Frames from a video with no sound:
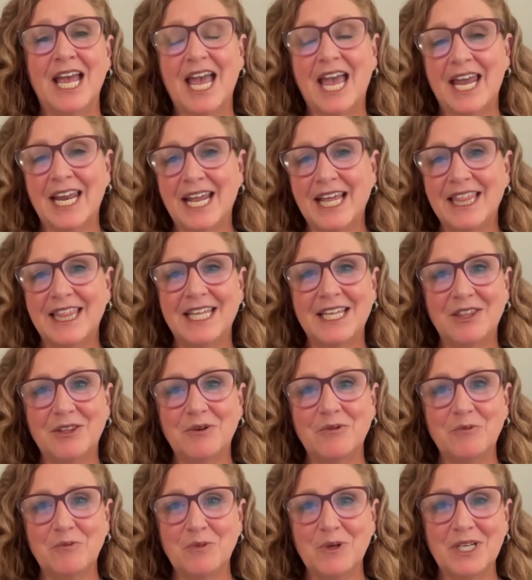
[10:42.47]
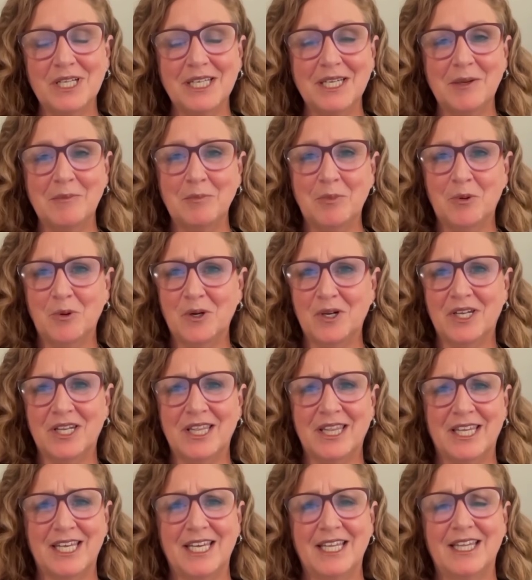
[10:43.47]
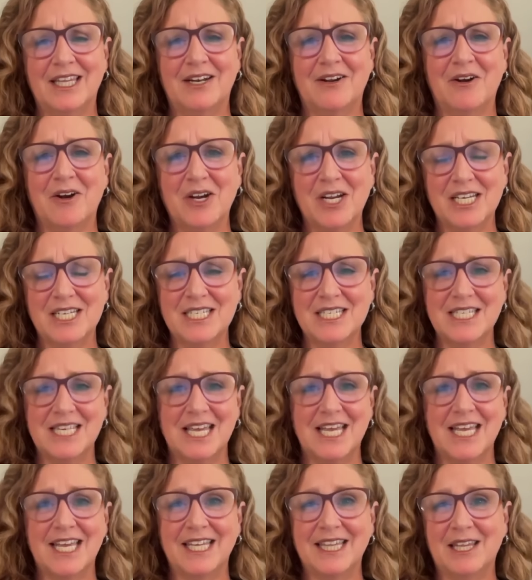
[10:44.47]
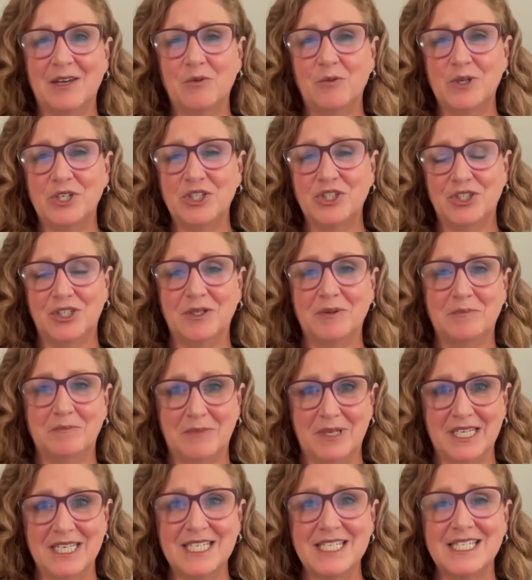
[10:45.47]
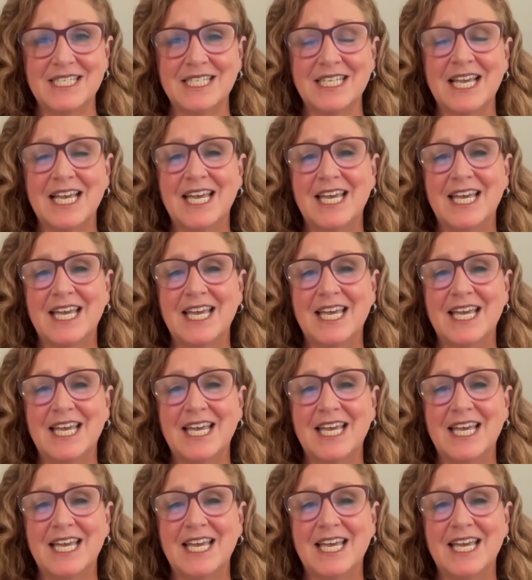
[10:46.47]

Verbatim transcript: And I think the really important thing that Ari is saying and that we shouldn't miss